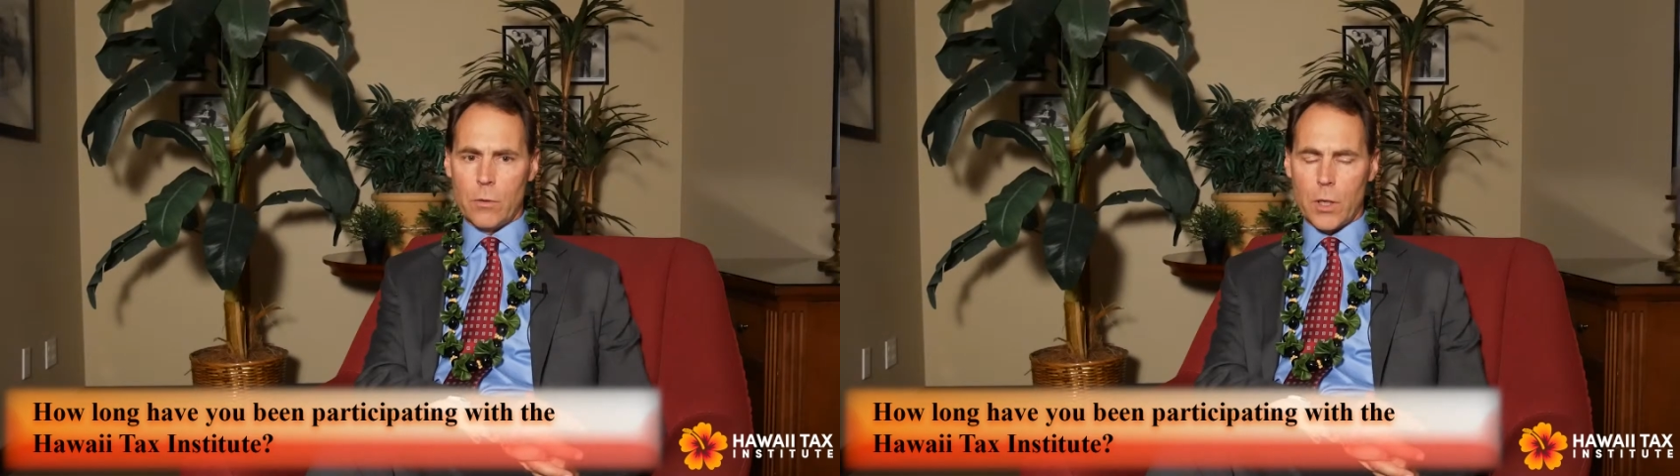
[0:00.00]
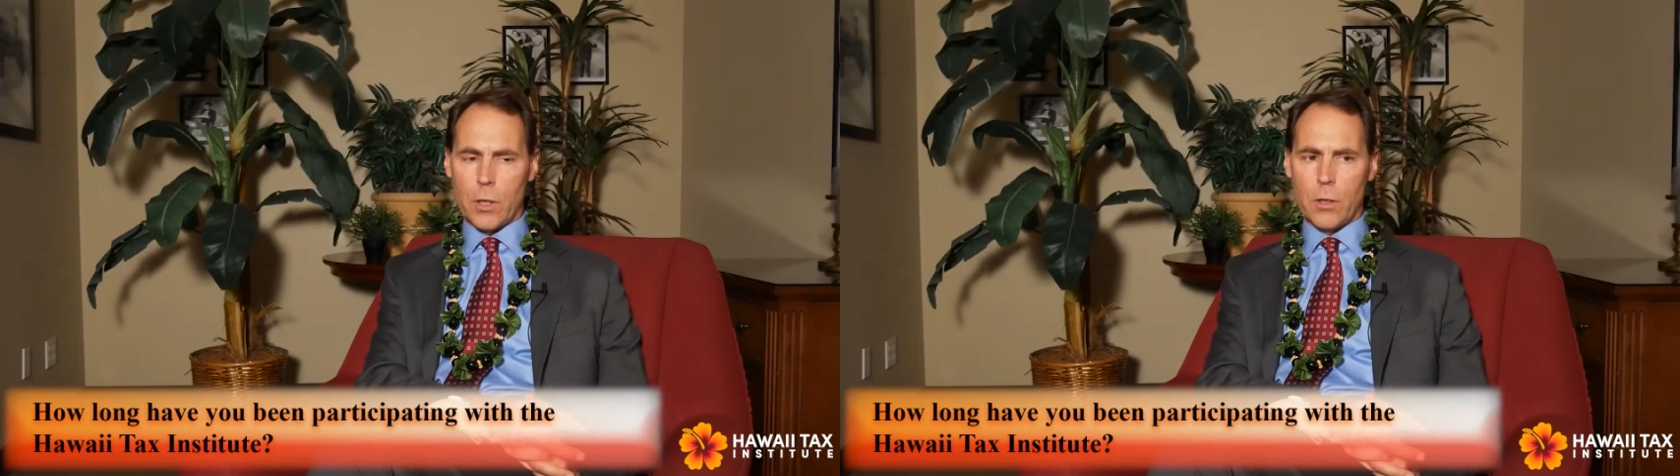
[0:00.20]

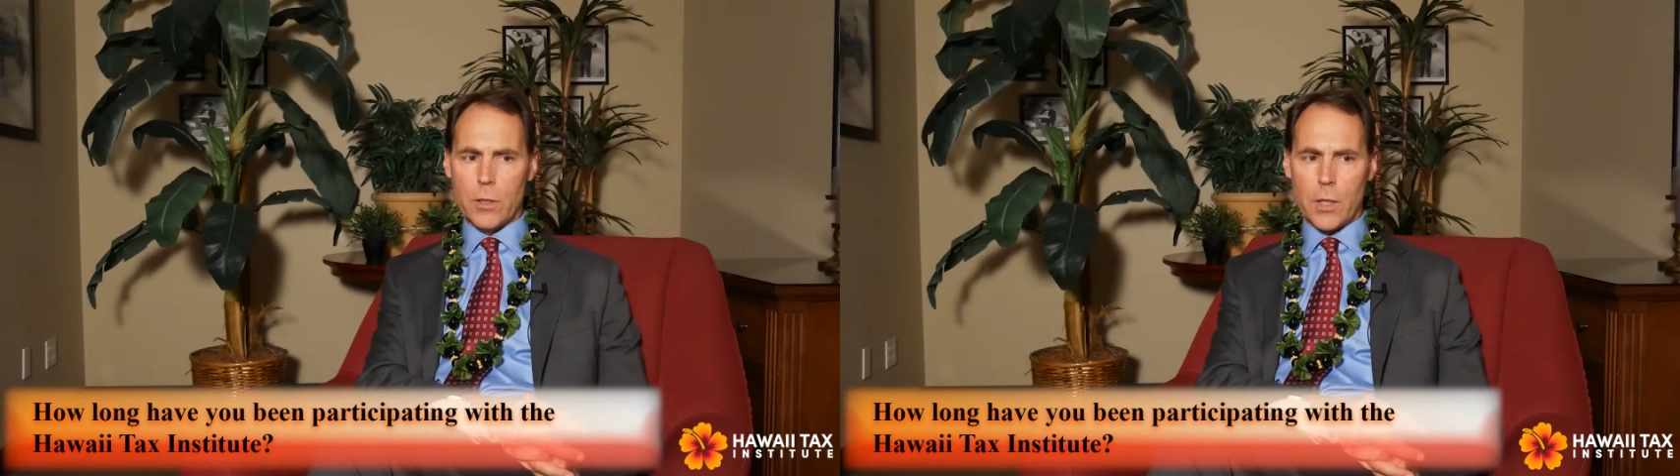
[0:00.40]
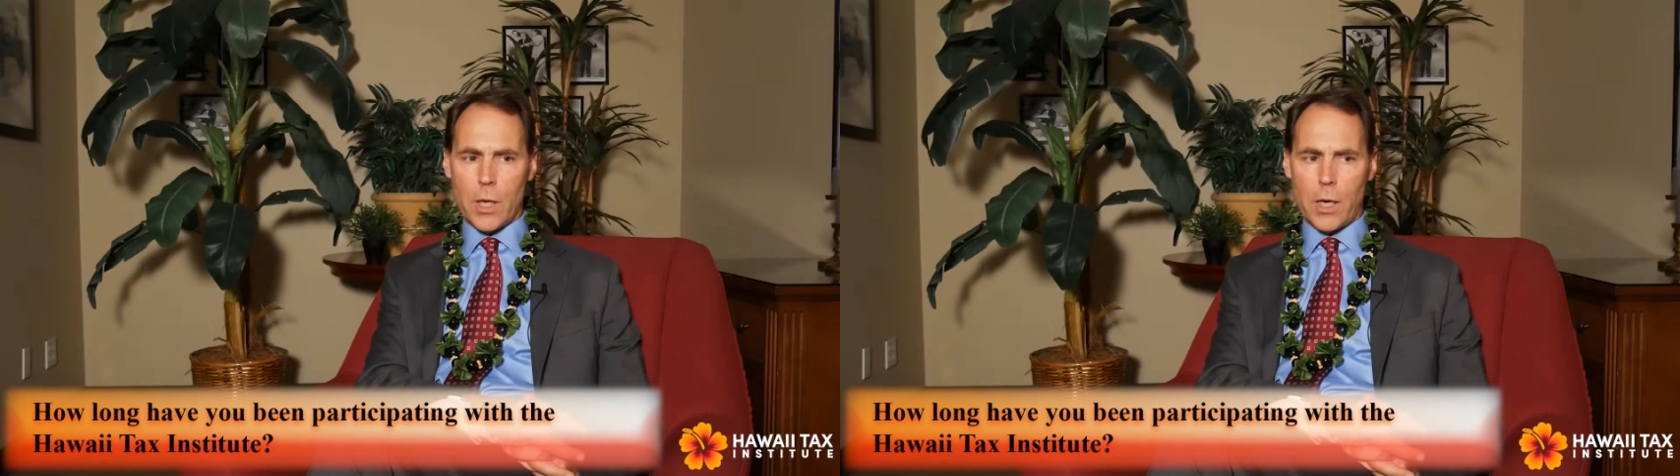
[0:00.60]

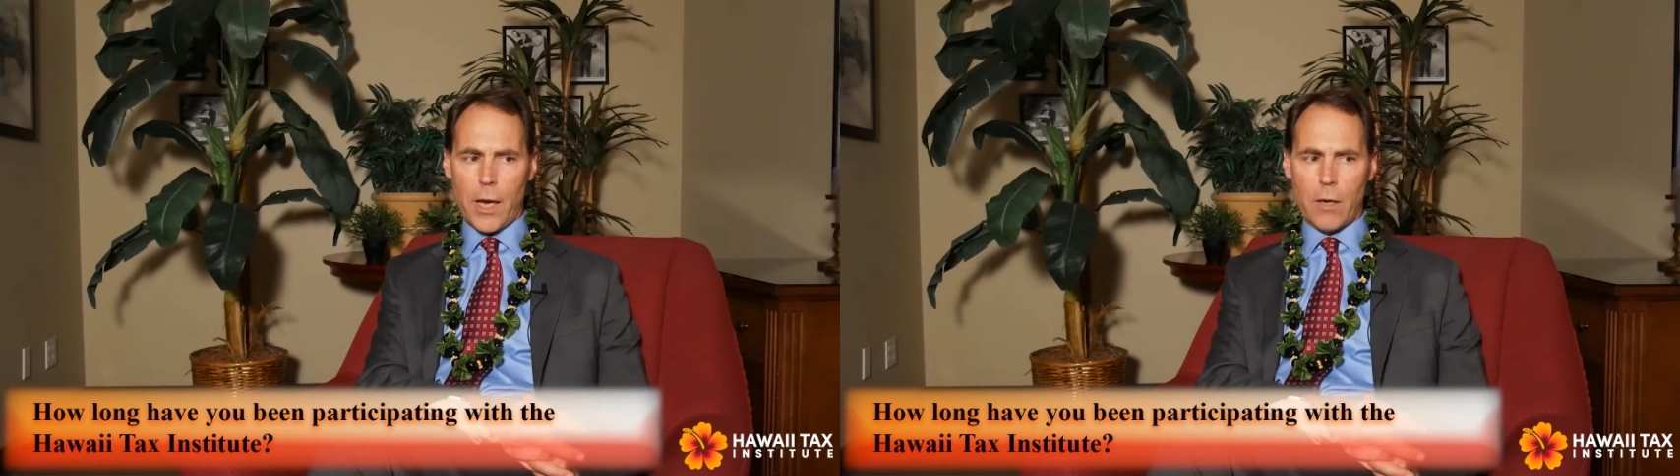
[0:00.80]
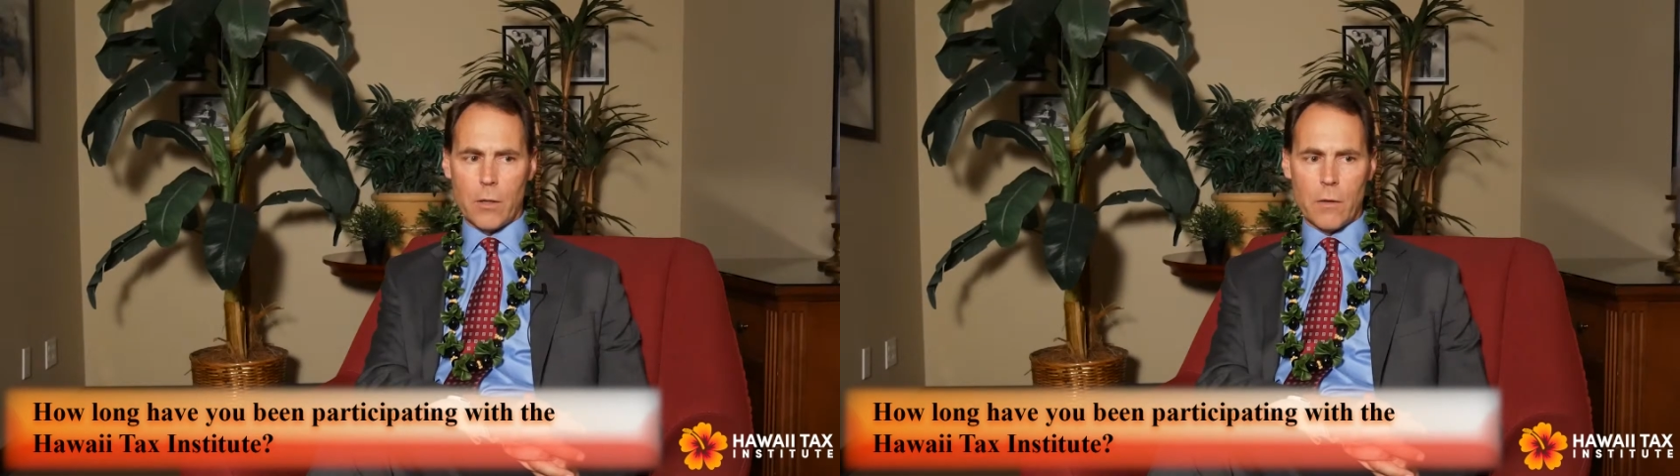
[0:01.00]
Kurt and
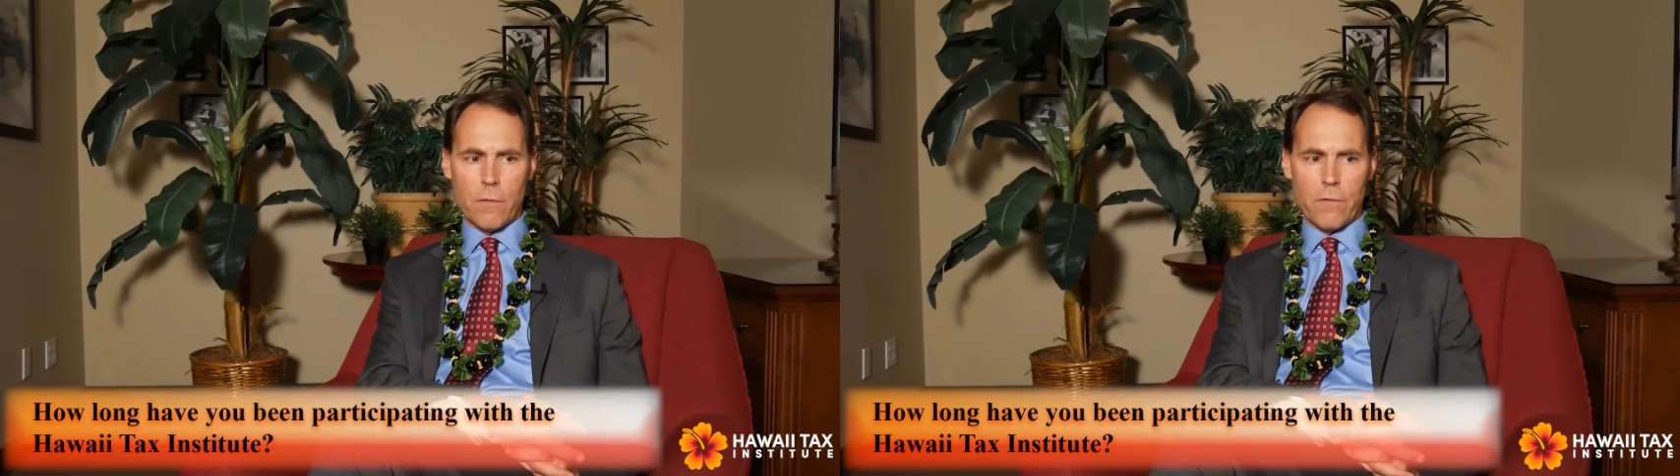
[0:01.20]
Alan